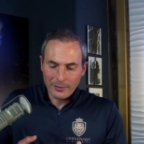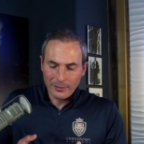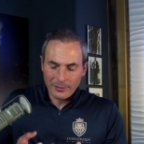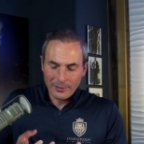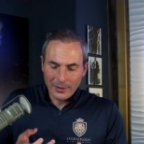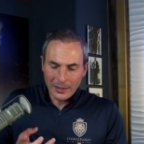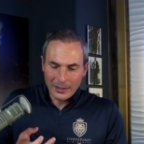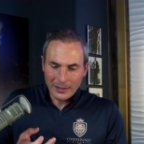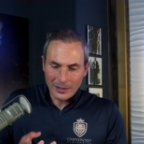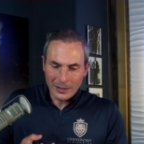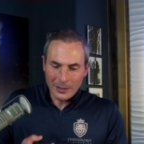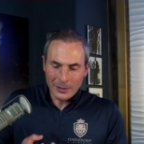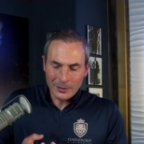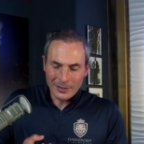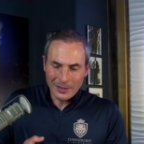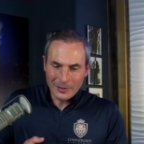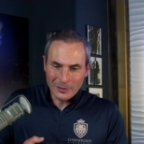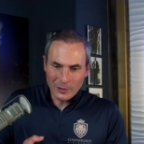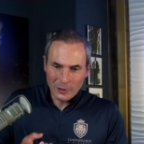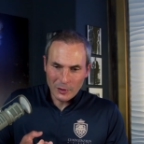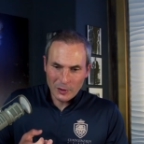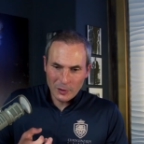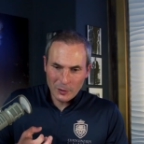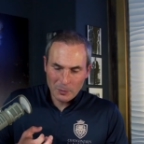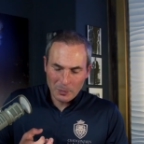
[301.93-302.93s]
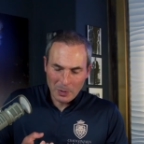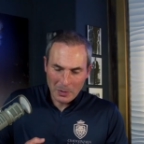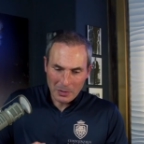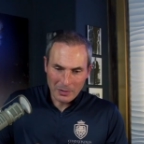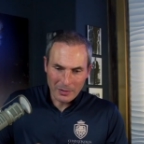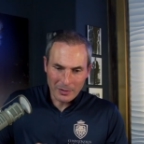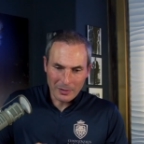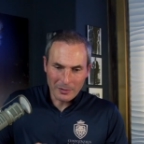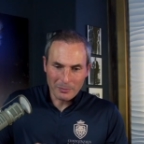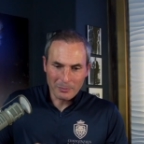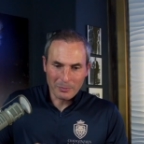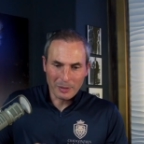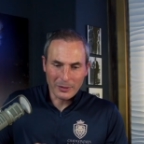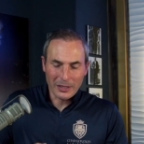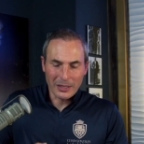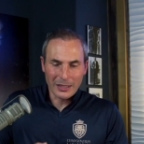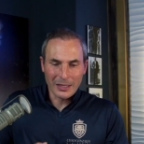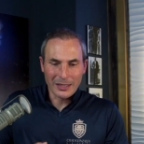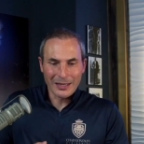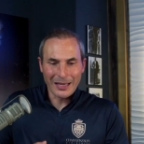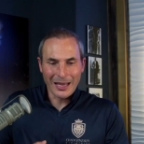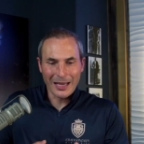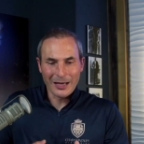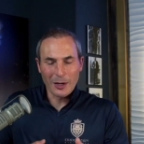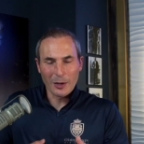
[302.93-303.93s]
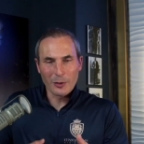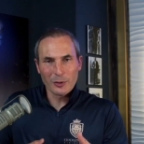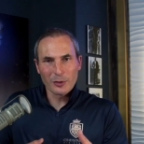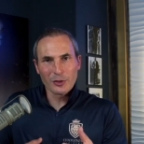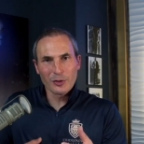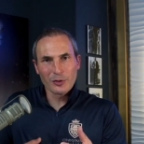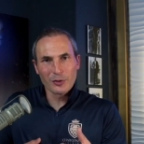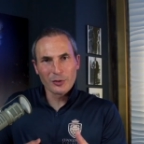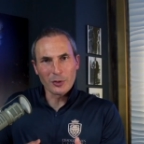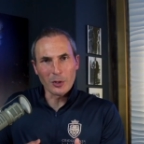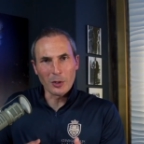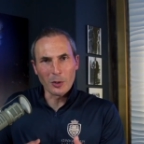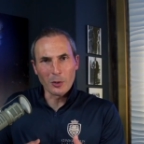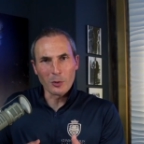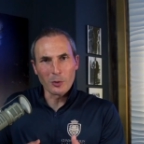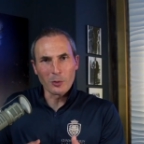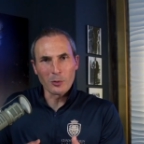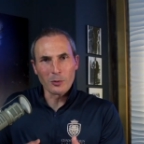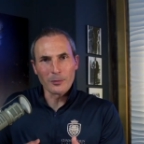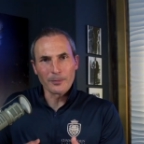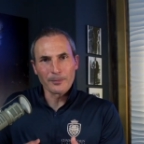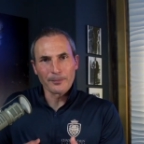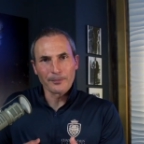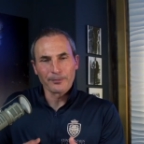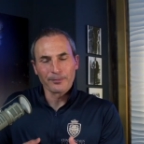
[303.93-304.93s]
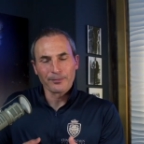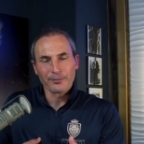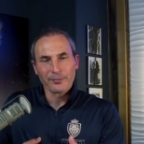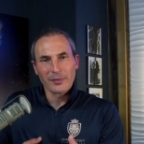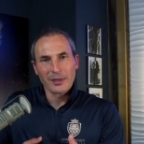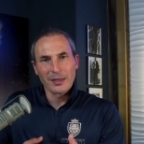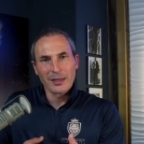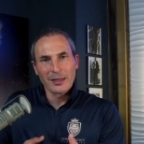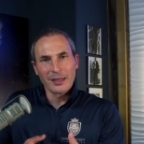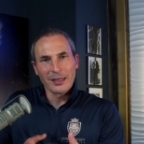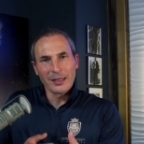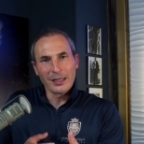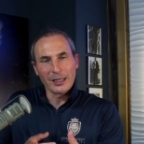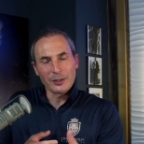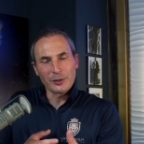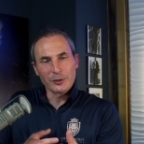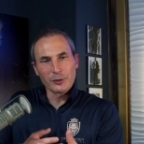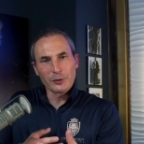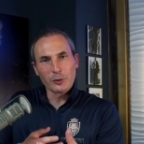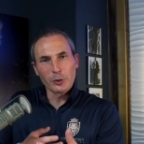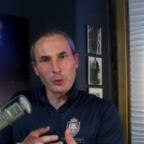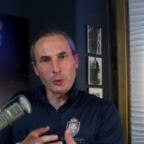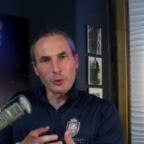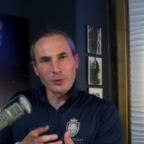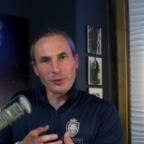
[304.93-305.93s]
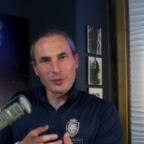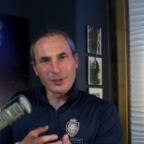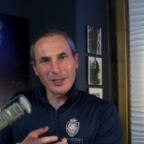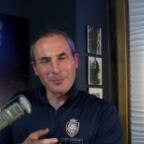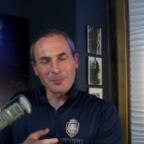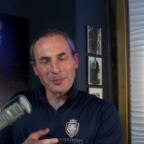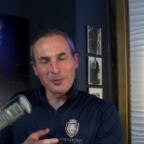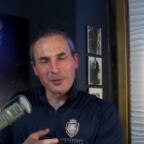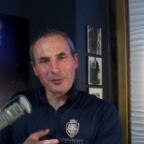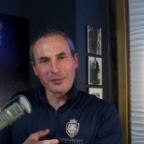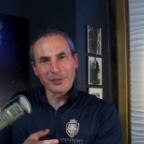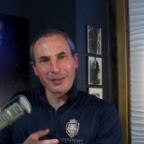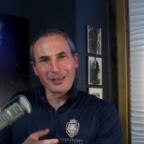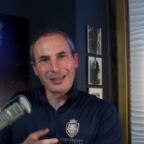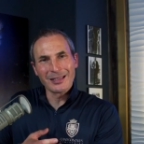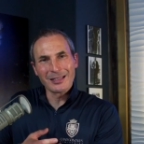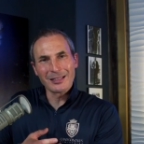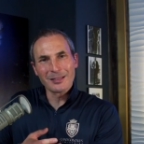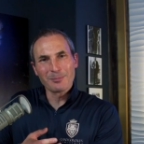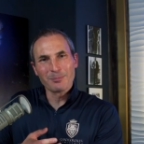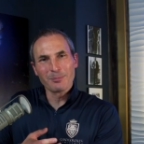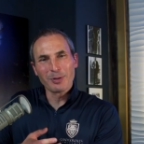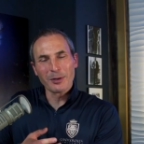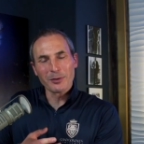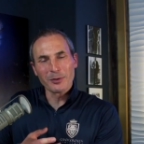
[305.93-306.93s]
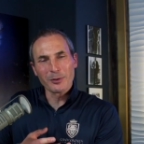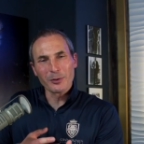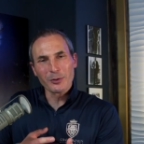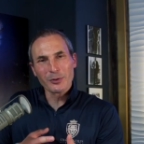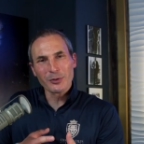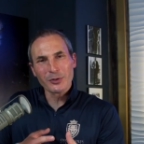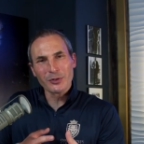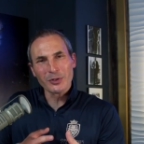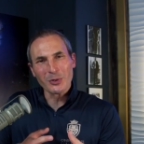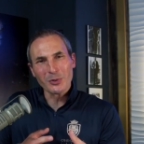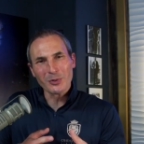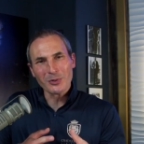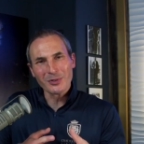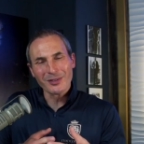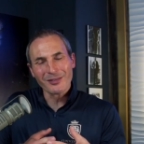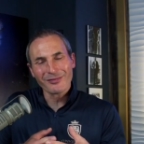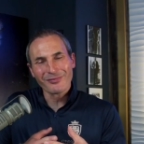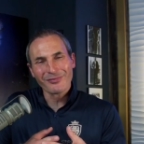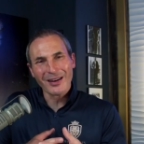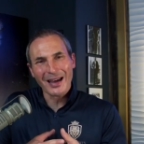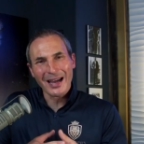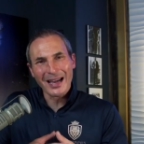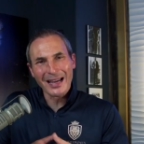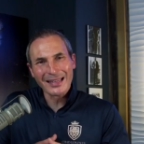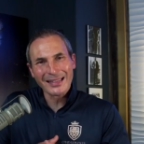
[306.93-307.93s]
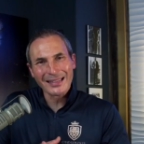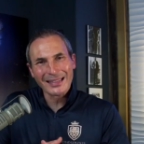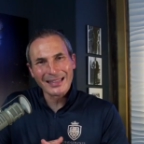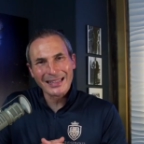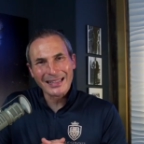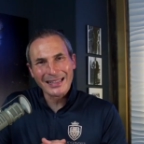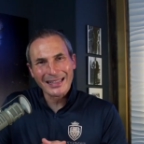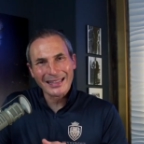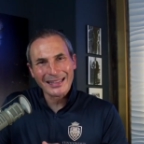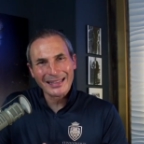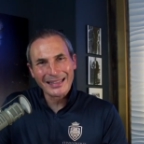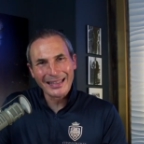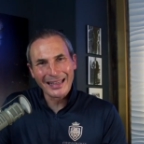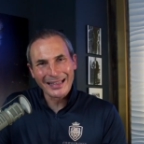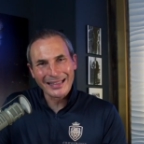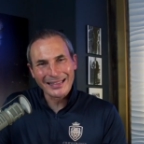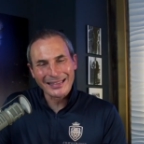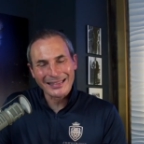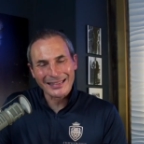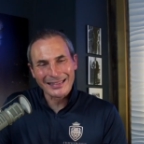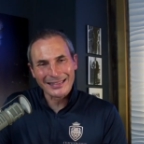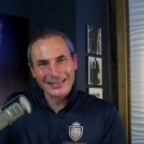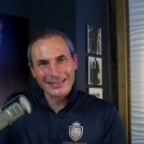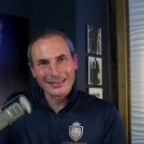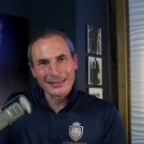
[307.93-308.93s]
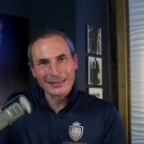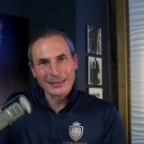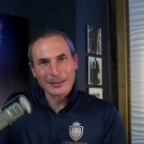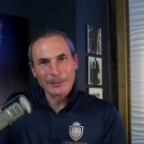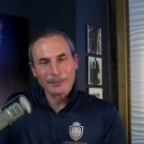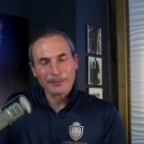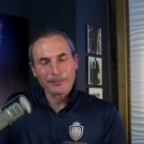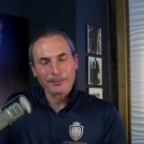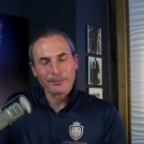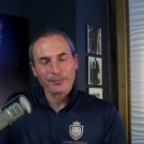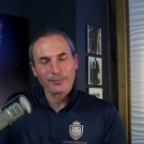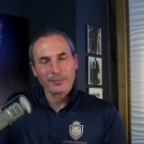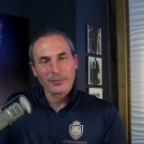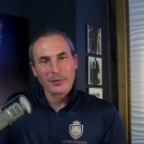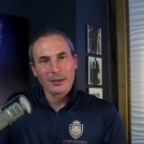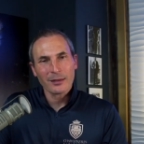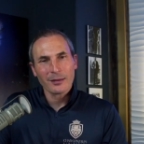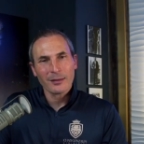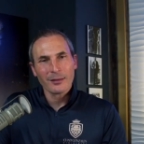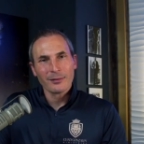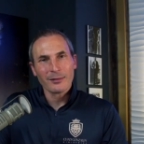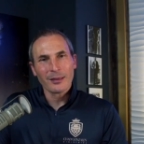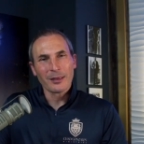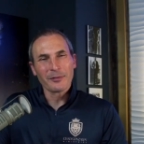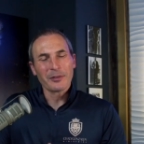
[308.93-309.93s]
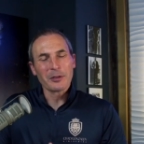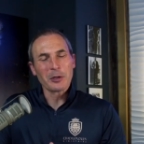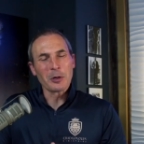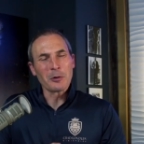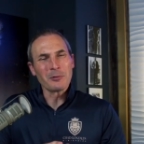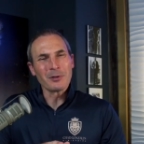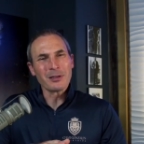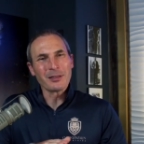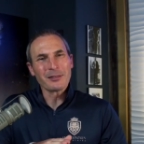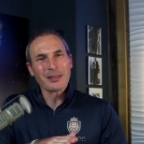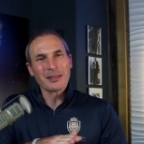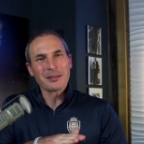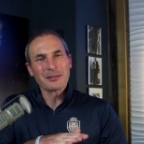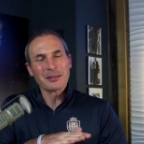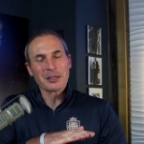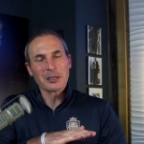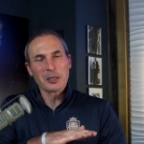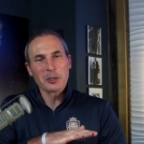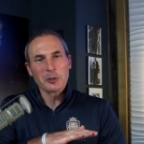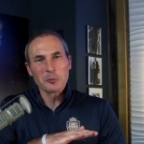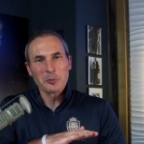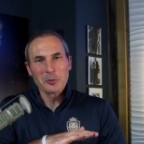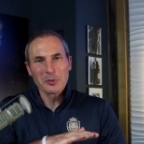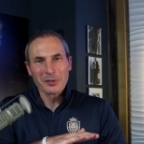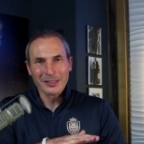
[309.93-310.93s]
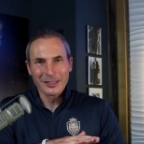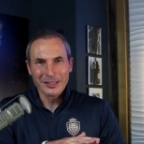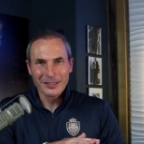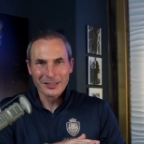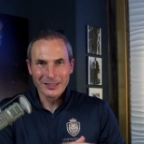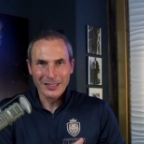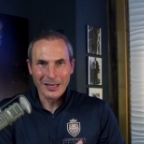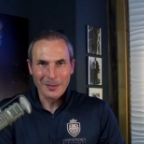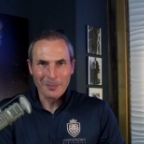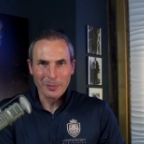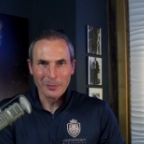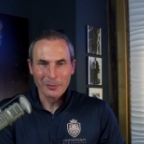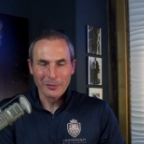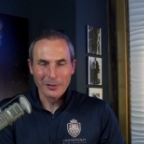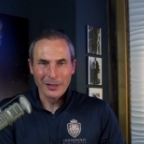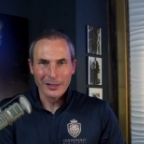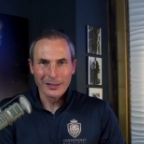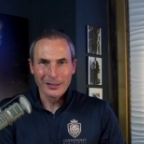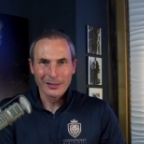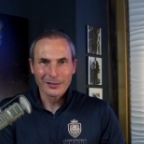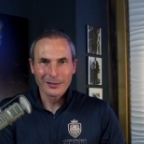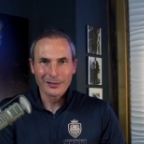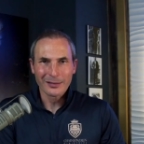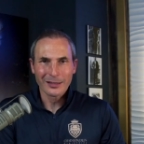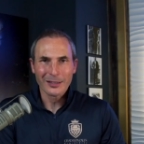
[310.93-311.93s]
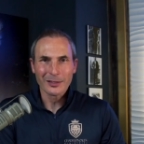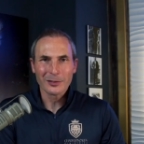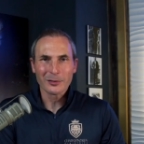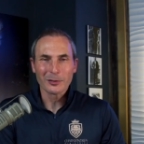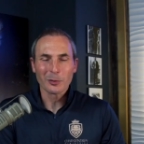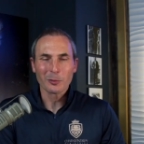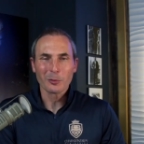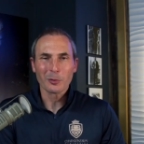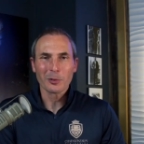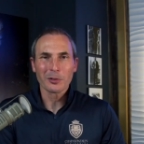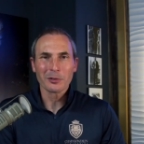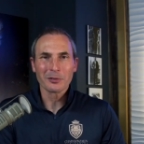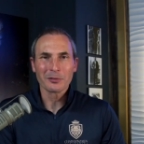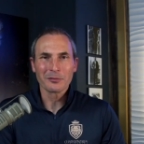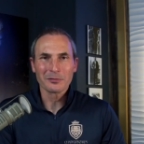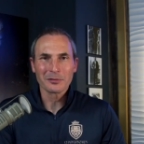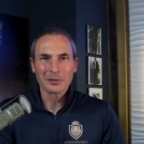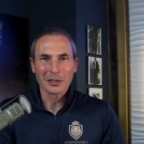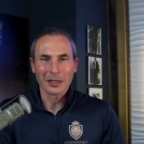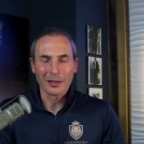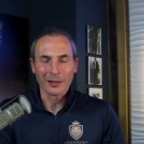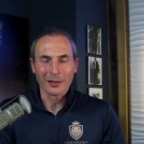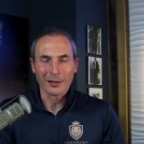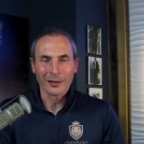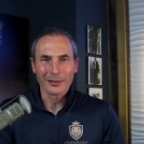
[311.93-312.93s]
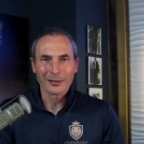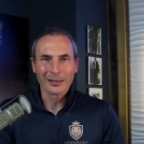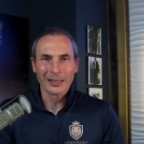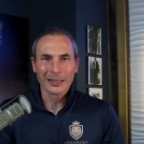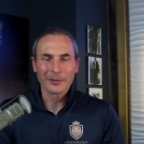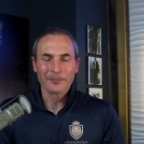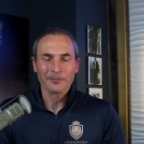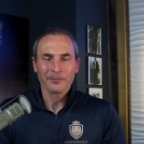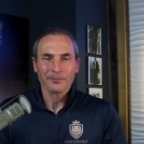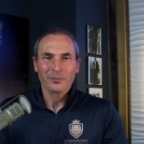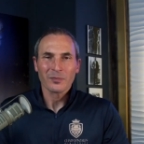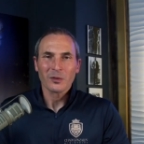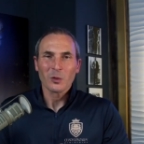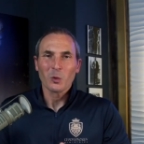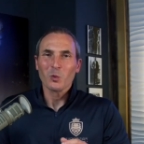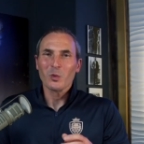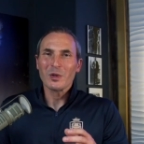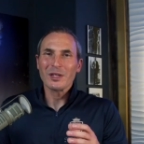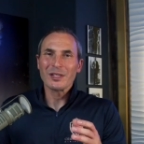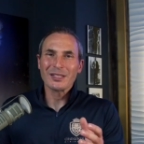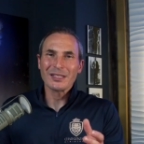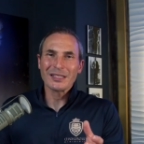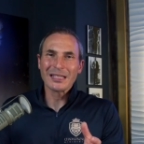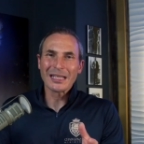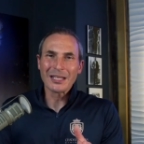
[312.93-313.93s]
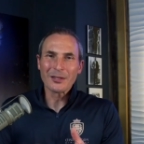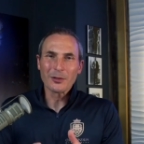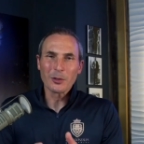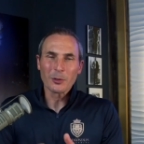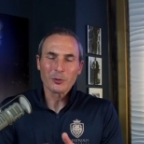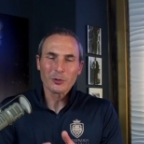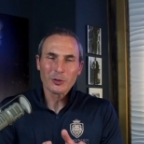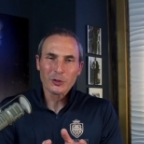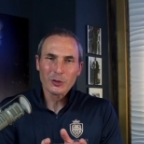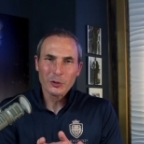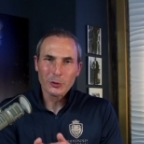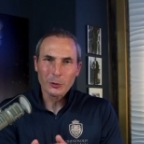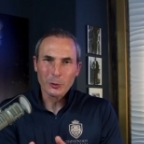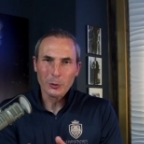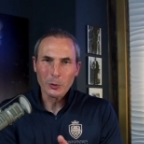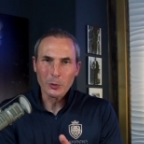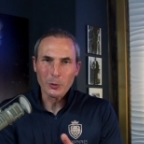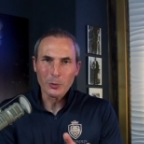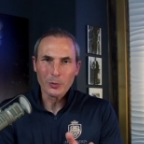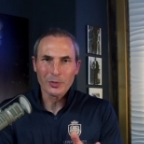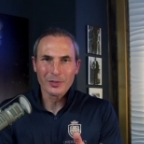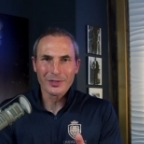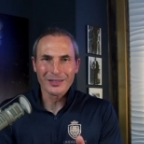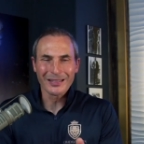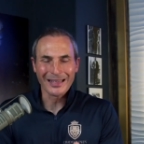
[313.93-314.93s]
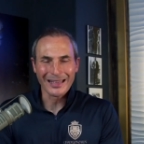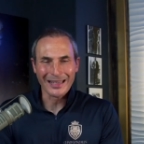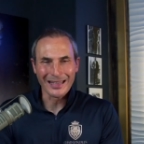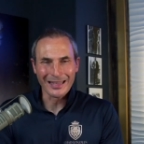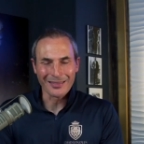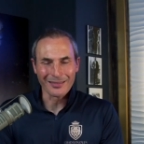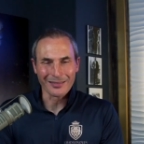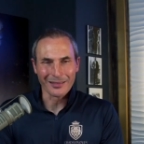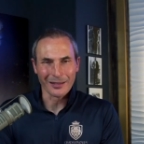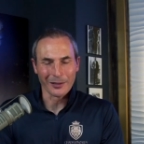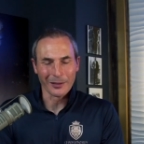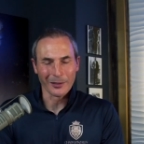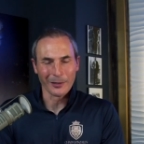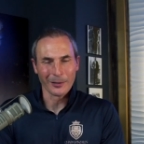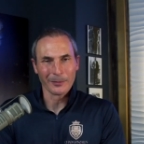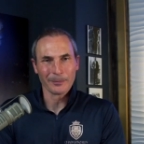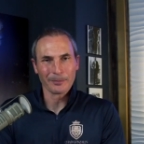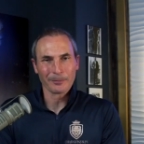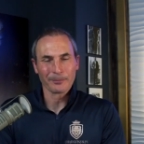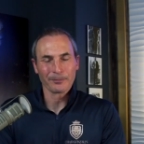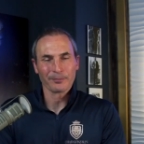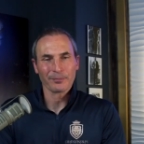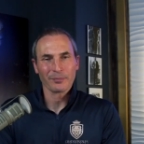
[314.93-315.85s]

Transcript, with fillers: that us as a spirit being and our soul, it's two separate things, but they're so divinely connected that the only thing that could really separate it is the Word of God. Like, we see those truths in there,